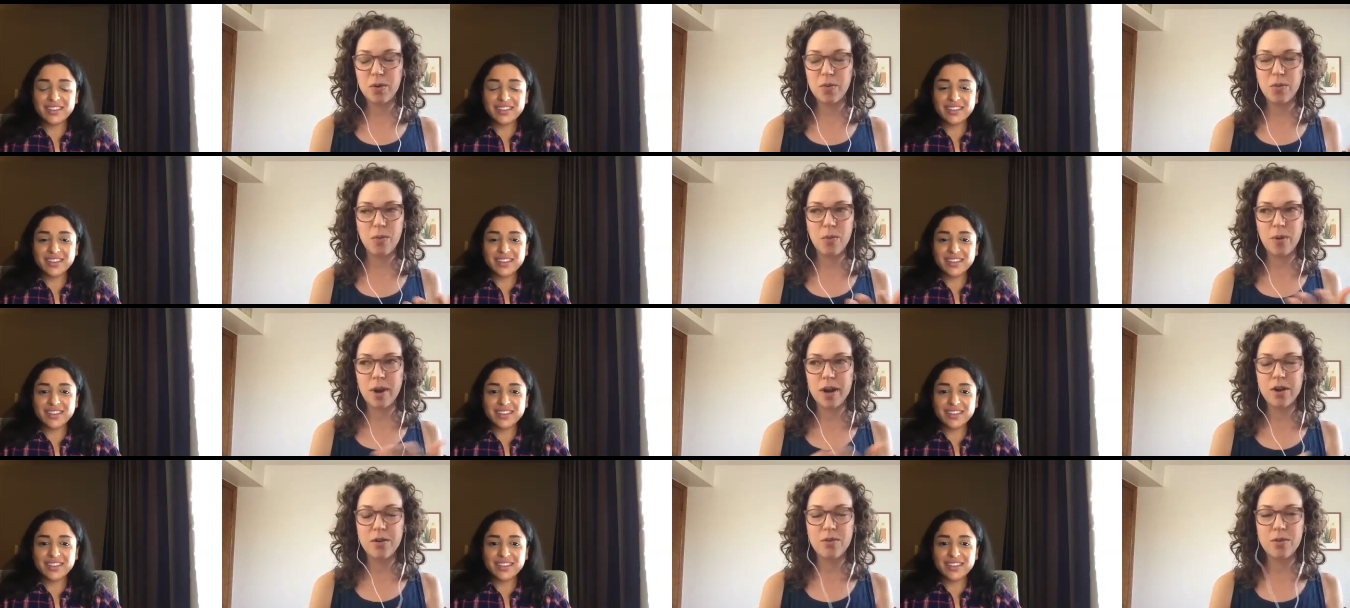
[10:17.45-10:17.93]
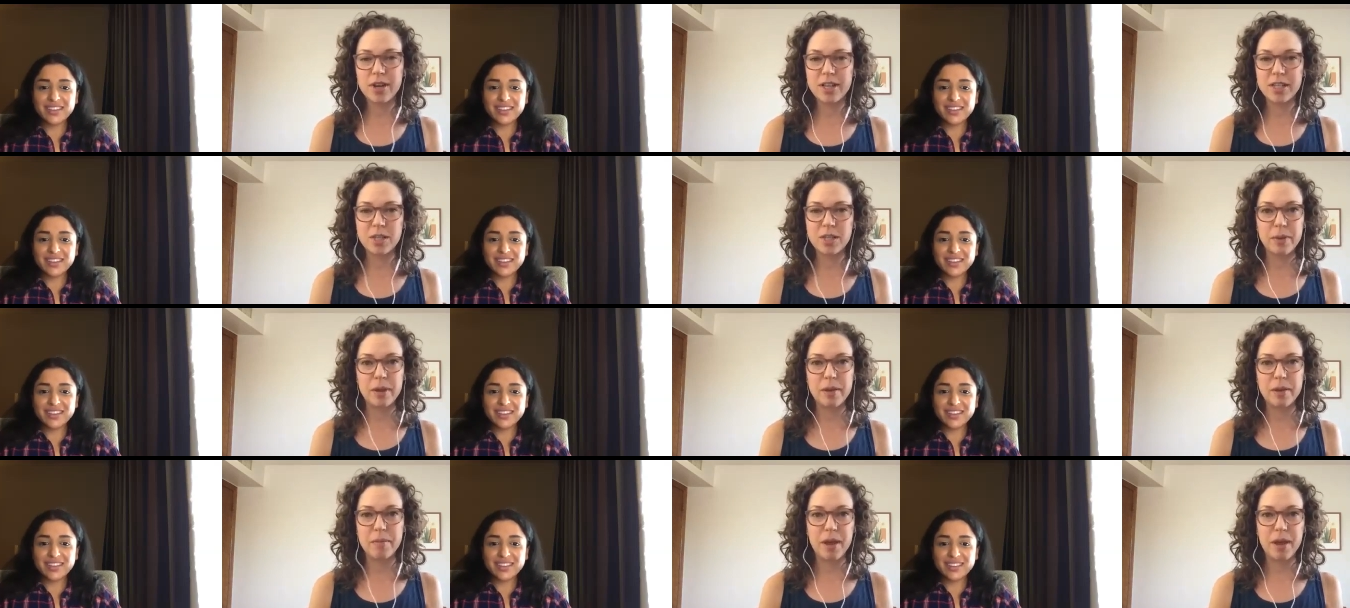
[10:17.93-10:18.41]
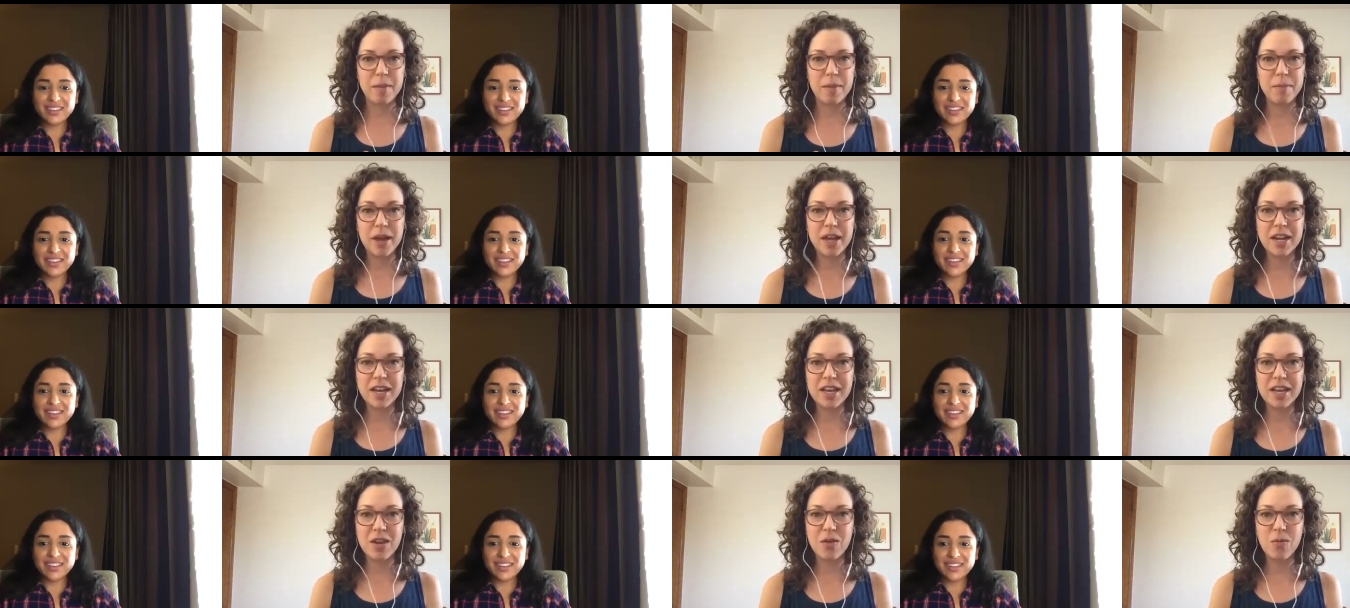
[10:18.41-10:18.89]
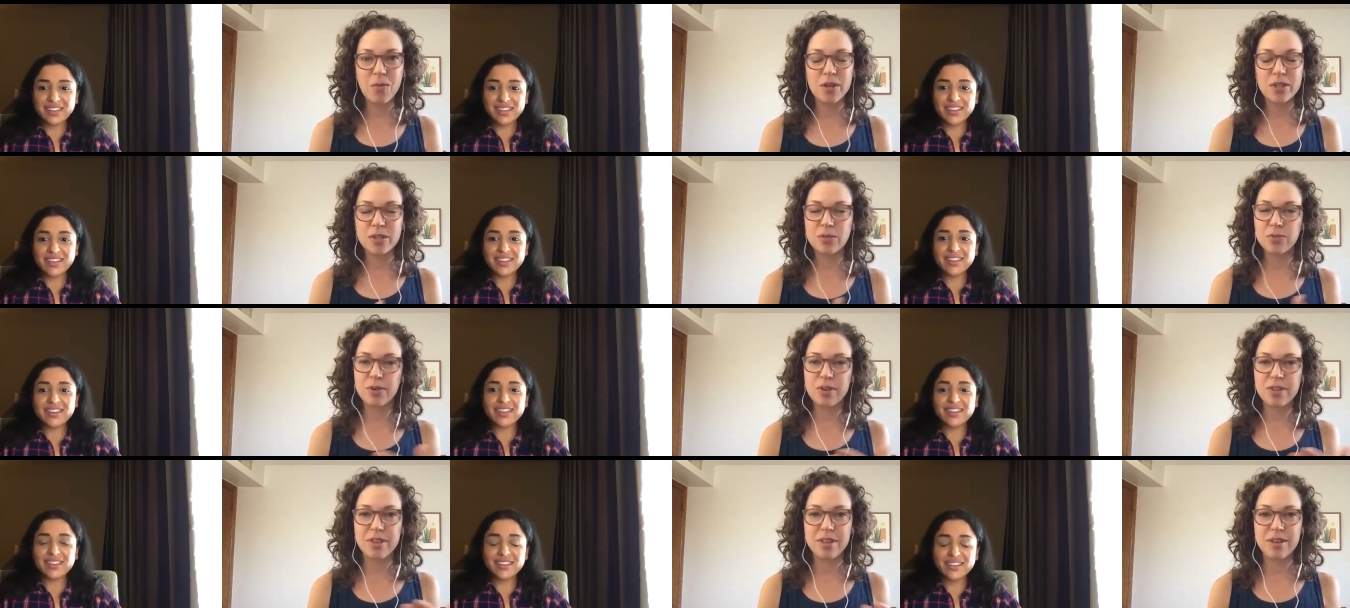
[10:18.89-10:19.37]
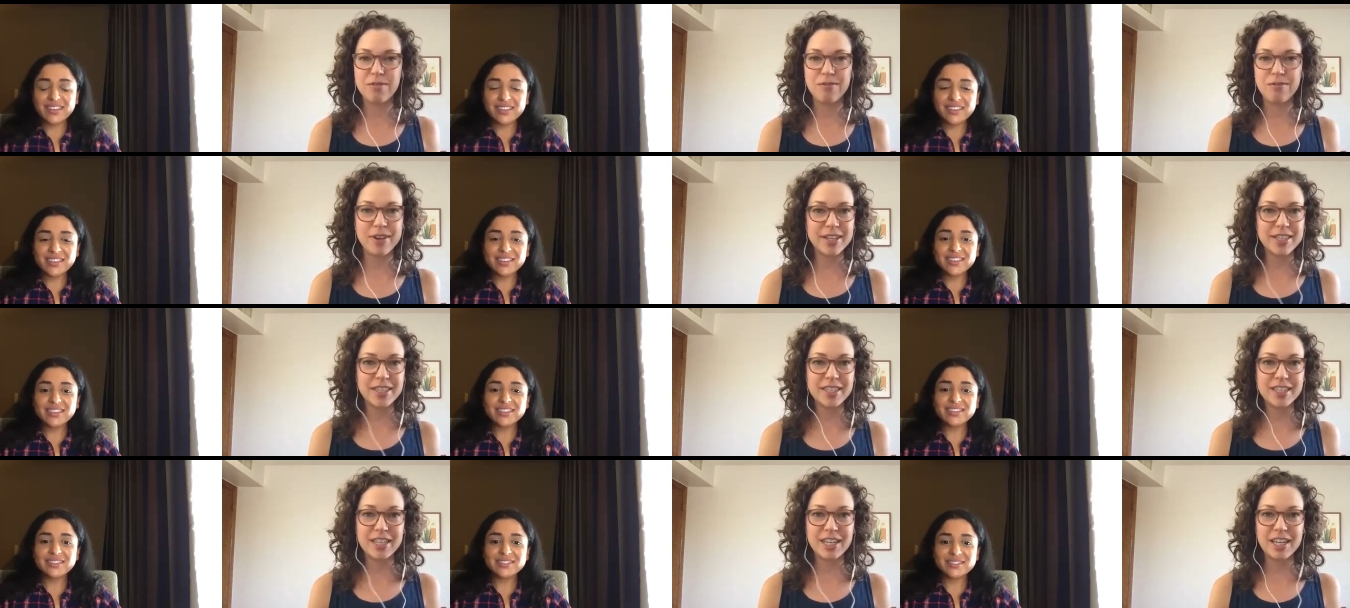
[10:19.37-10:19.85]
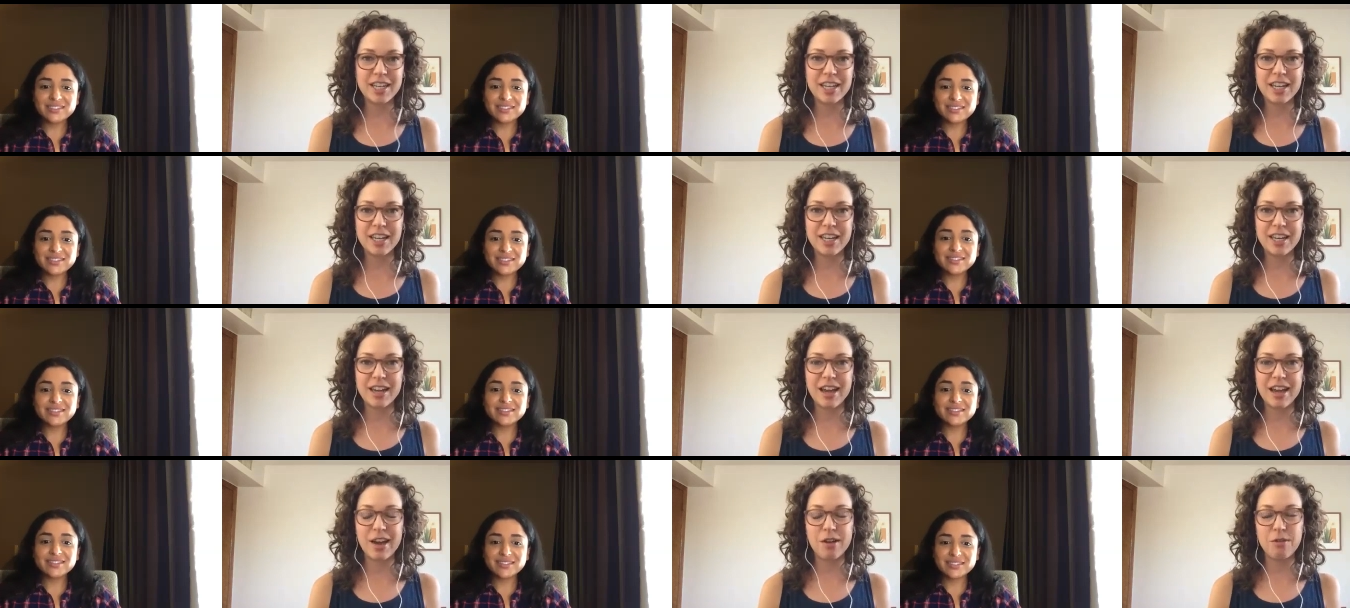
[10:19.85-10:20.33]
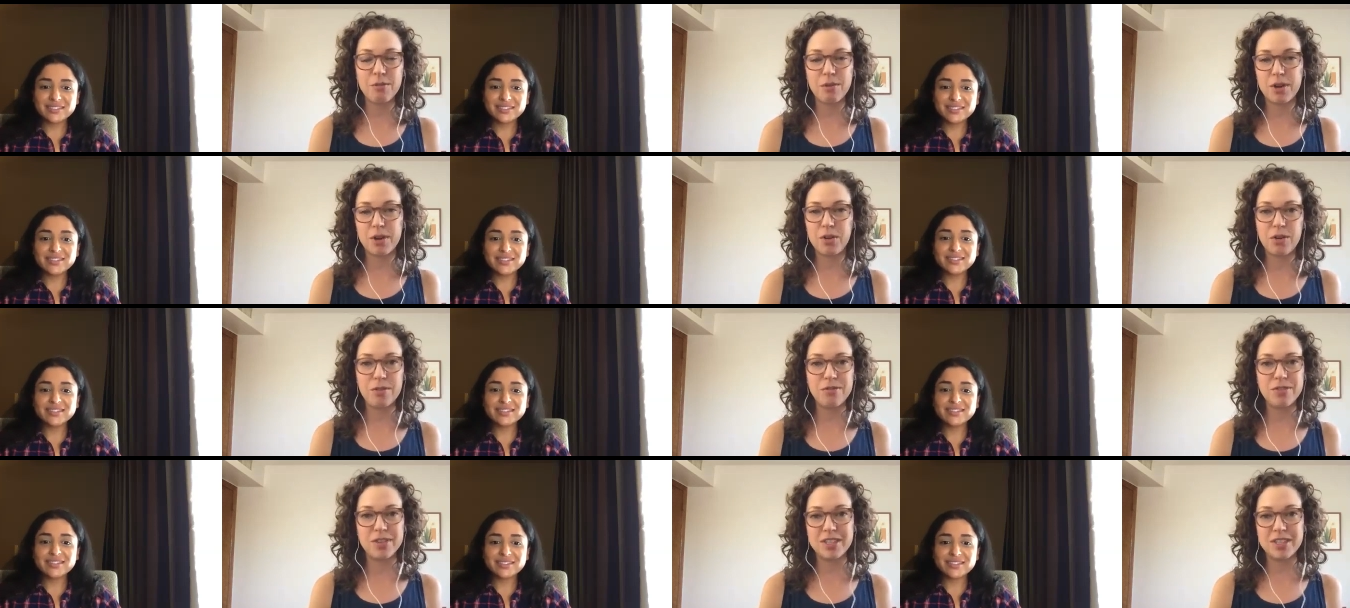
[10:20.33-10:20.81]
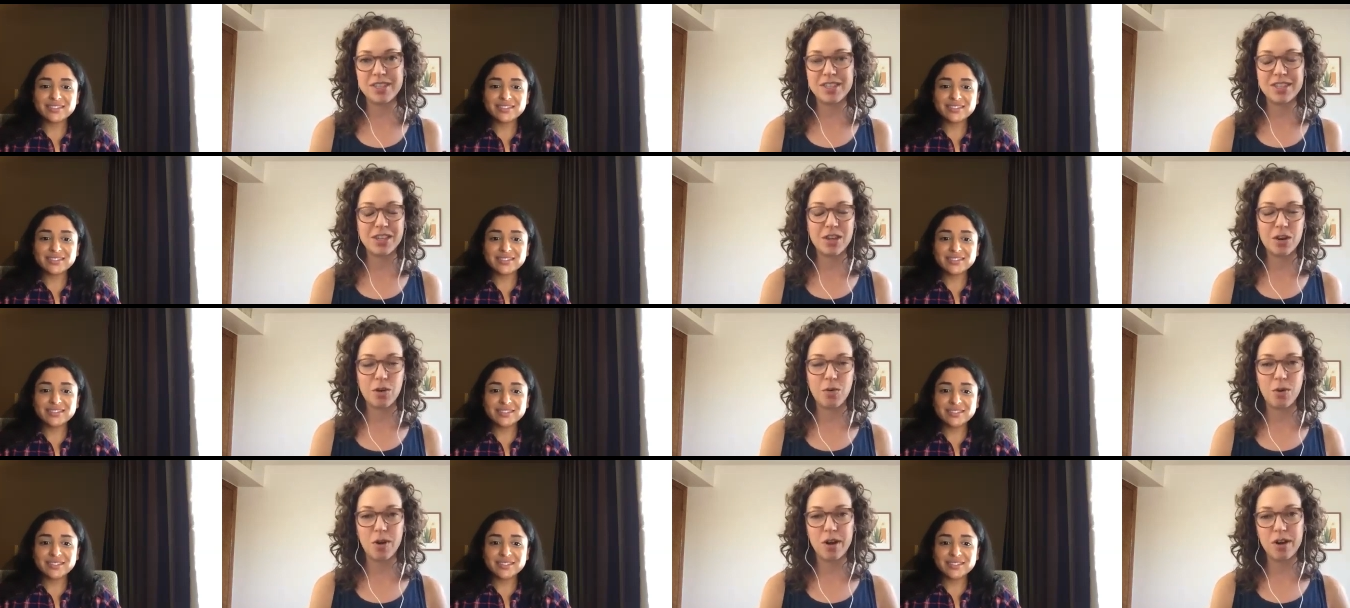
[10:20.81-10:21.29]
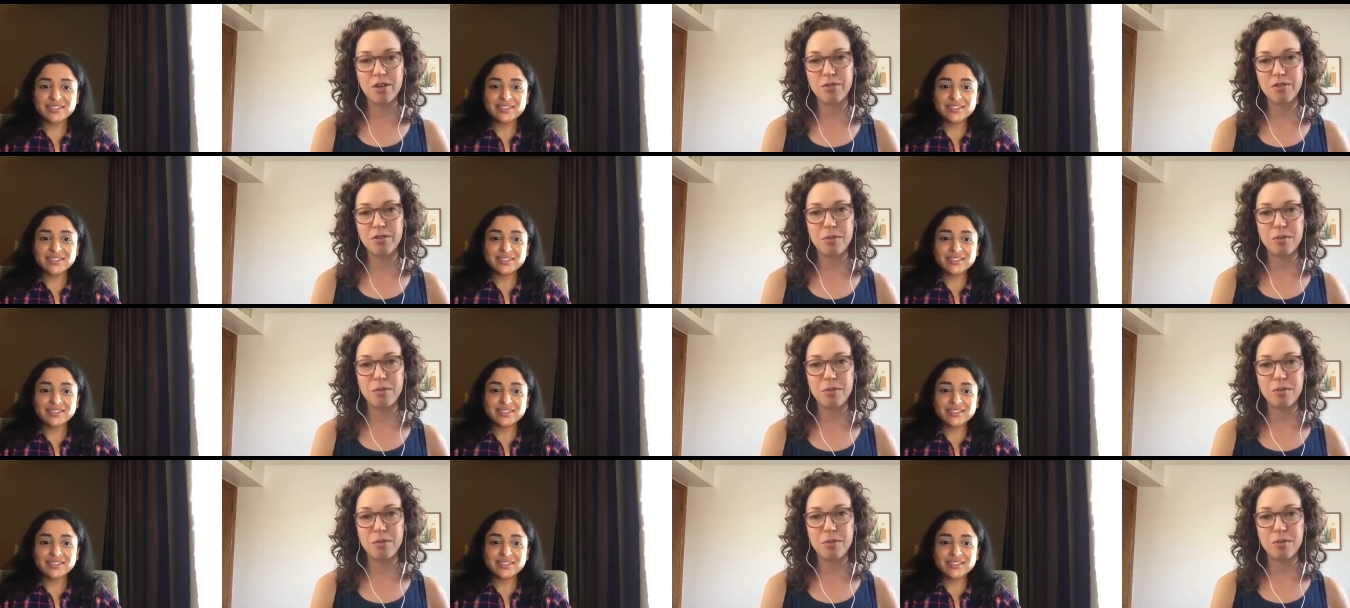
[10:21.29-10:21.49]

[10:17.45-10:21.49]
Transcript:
Speaker 1: Where do I spend my money? What's worth investing in? How do I know if this is going to work for